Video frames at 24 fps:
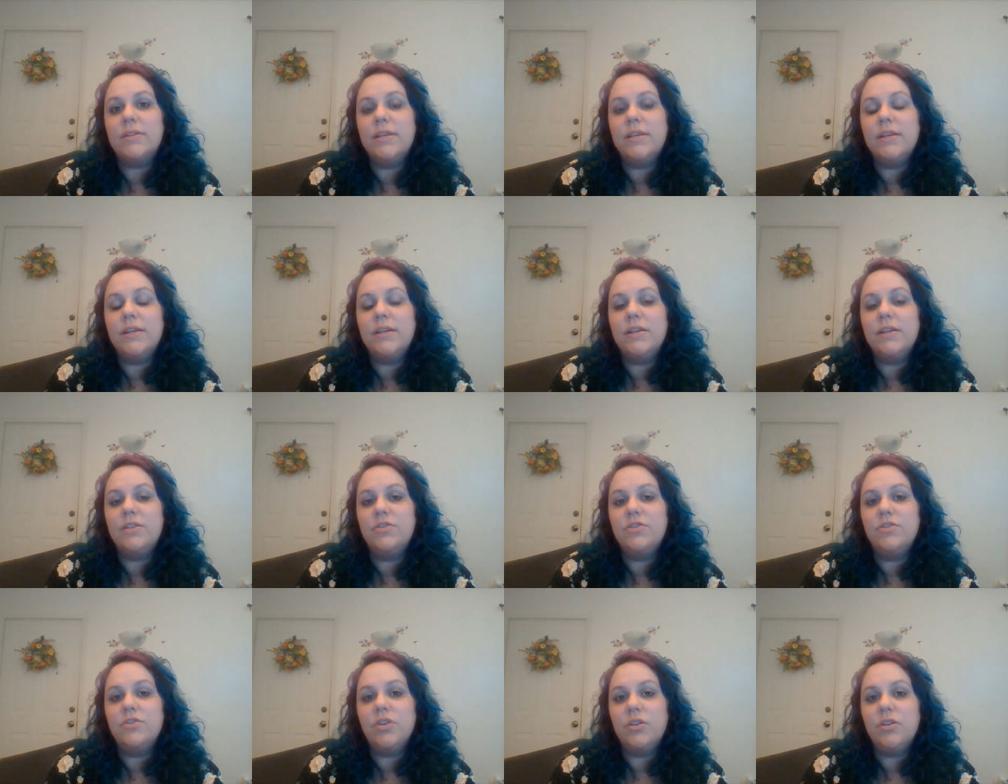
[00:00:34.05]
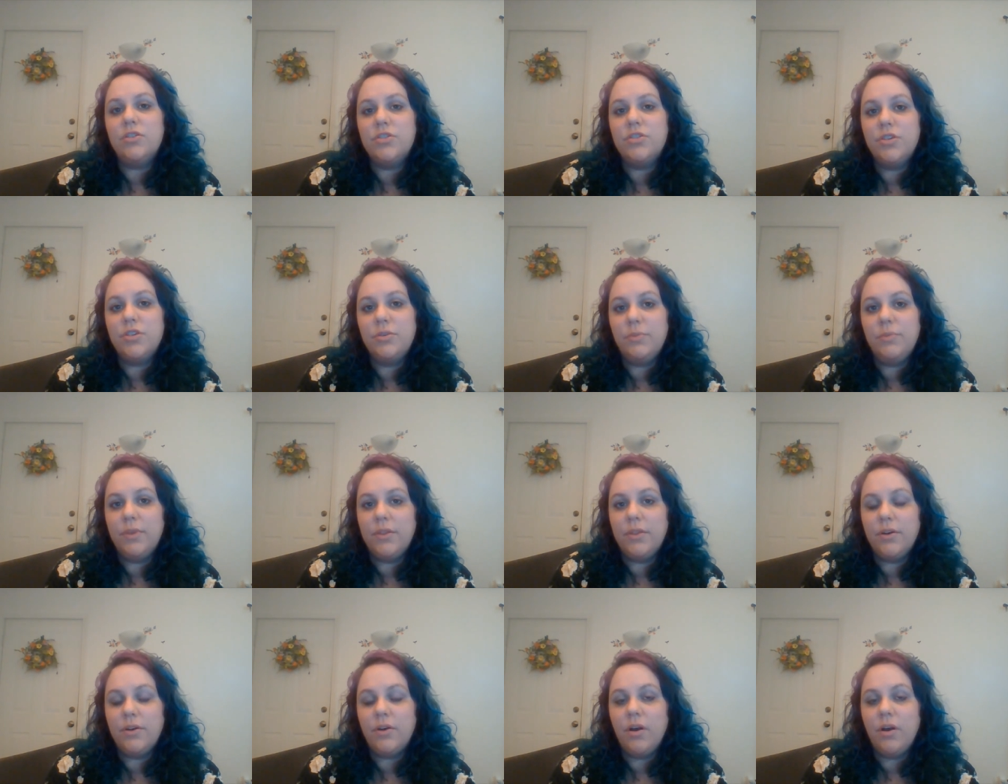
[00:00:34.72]
in conjunction
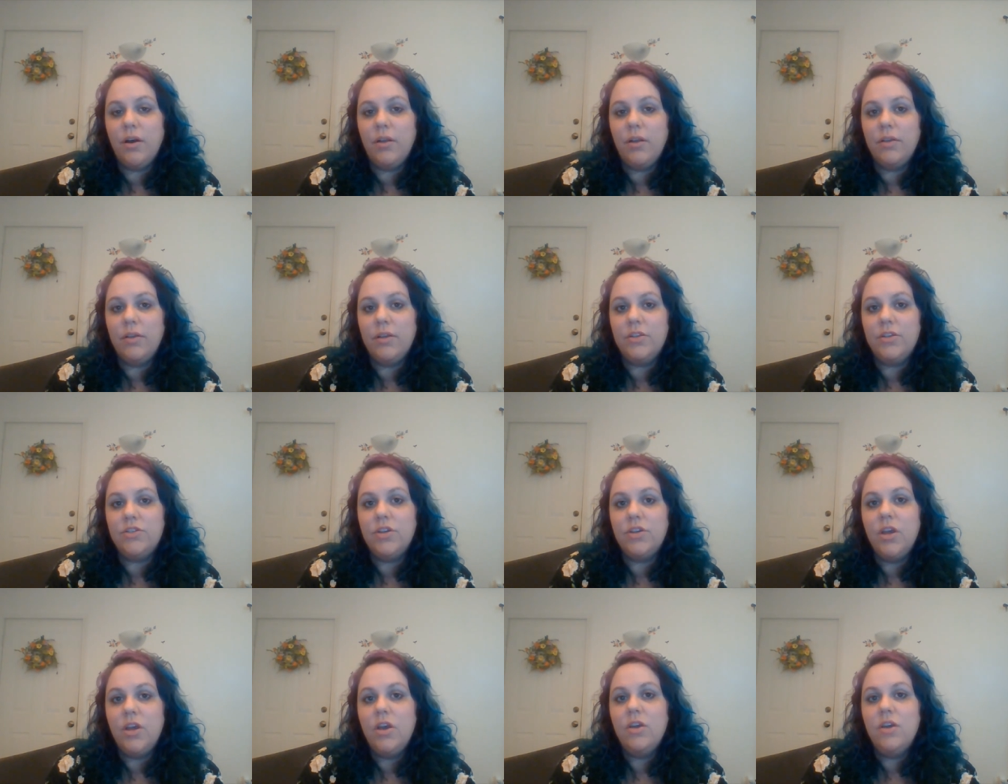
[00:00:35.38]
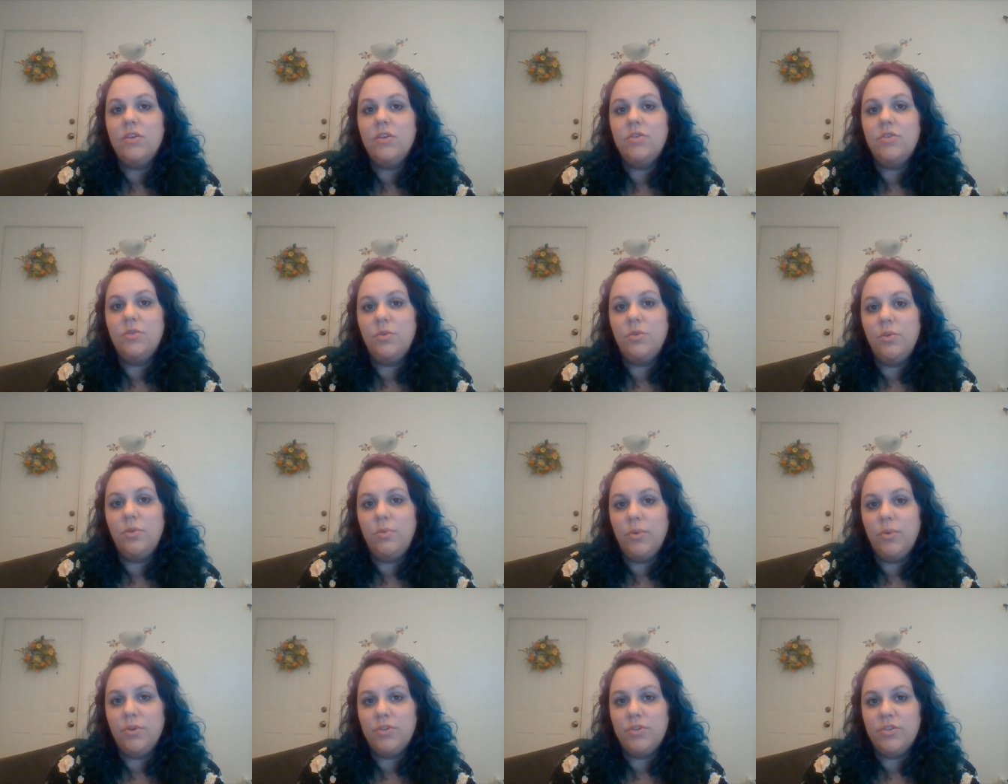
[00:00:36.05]
with a college to
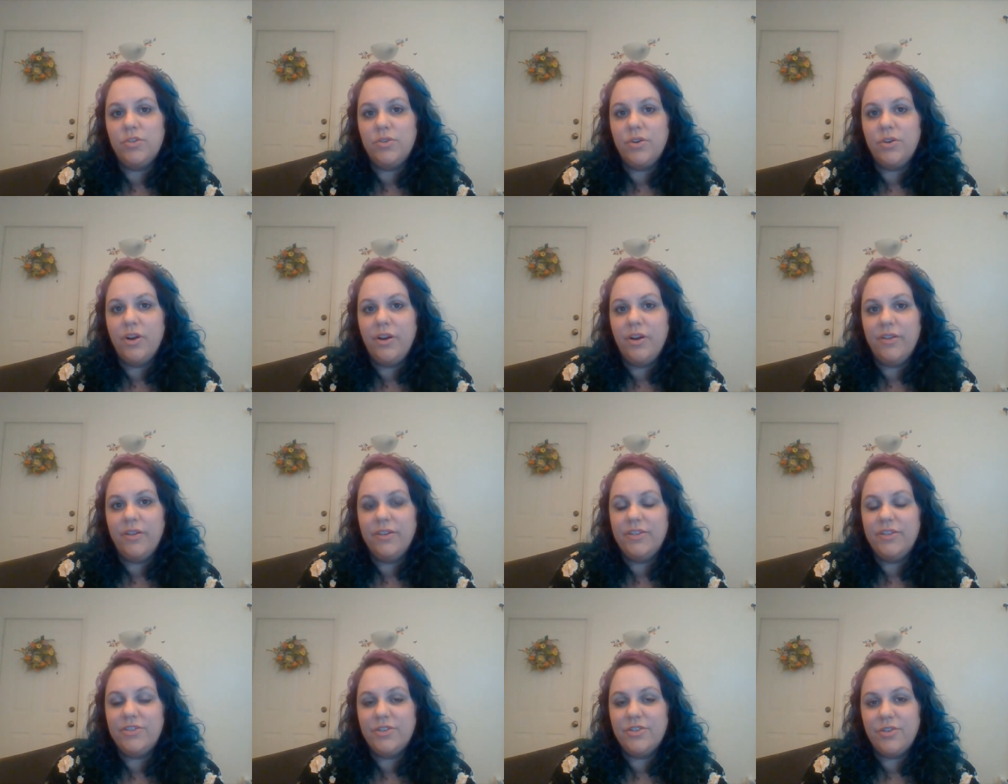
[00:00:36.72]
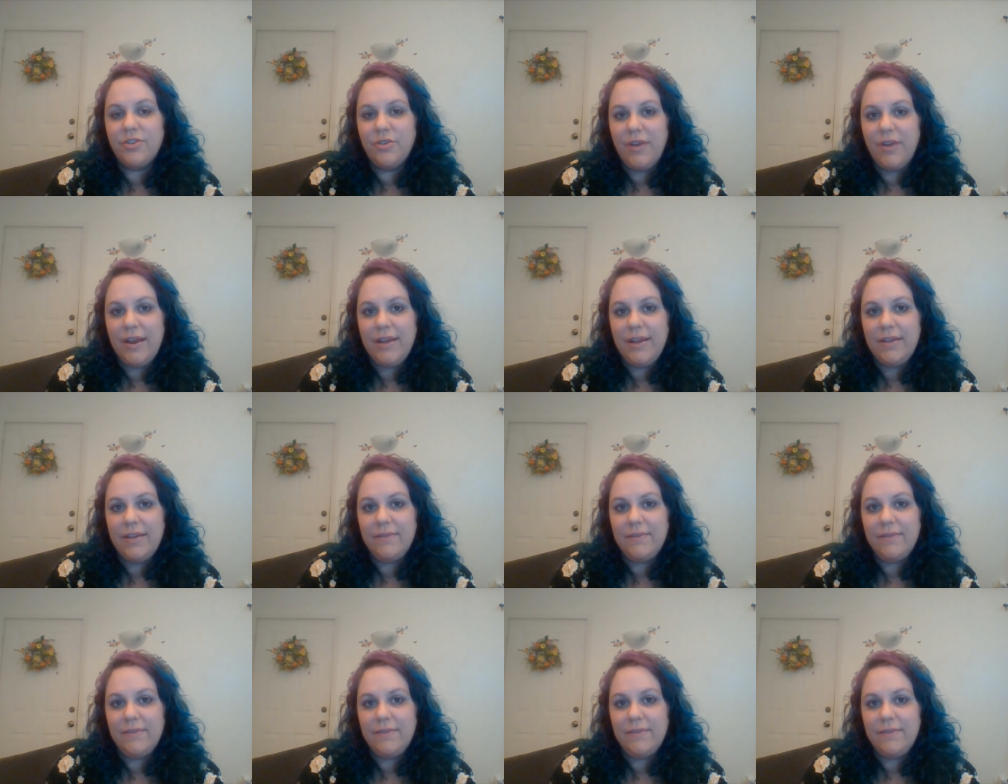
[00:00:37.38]
award you college credit.